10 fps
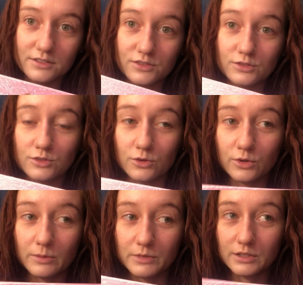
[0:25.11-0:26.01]
so
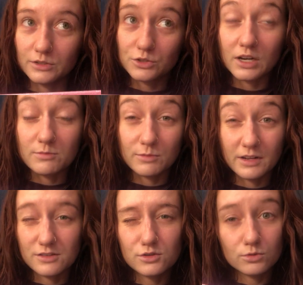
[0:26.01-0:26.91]
I'm gonna try my
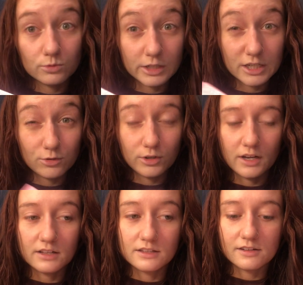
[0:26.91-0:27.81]
best to
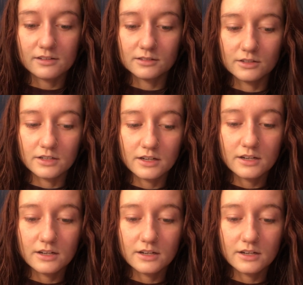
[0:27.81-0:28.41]
recreate this look.